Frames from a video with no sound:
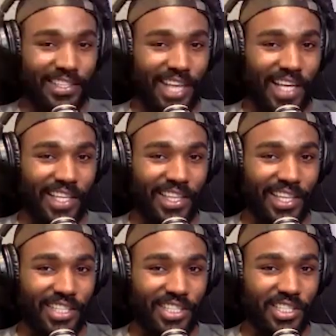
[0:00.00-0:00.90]
Italian
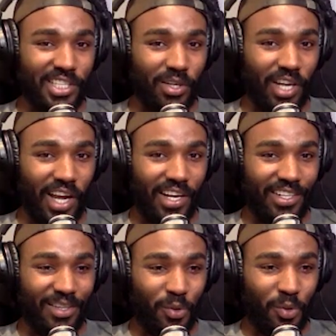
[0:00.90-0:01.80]
thing I just did kind
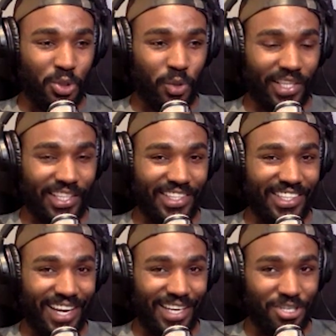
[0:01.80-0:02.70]
of trekked
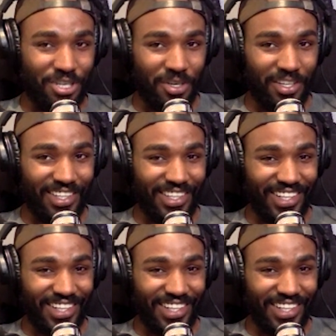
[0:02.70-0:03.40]
into Nigerian